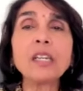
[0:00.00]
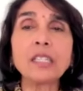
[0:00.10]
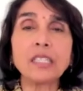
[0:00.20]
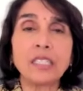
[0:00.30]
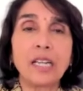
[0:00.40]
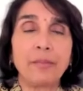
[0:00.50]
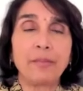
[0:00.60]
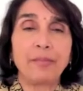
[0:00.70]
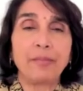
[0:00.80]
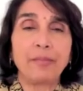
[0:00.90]
Krishna,
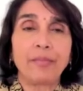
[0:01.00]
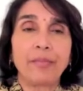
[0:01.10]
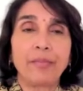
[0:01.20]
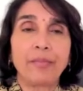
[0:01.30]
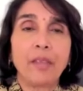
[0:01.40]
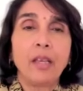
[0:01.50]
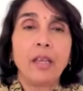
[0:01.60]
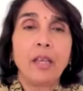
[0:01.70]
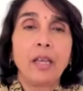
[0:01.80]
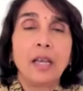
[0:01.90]

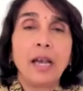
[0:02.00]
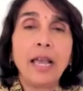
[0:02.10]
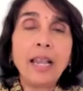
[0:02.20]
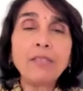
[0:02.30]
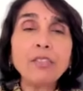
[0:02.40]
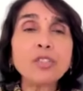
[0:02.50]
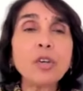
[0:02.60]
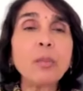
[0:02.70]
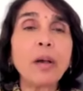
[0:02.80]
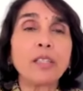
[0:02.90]
I love you so
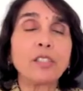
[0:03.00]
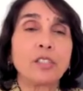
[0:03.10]
much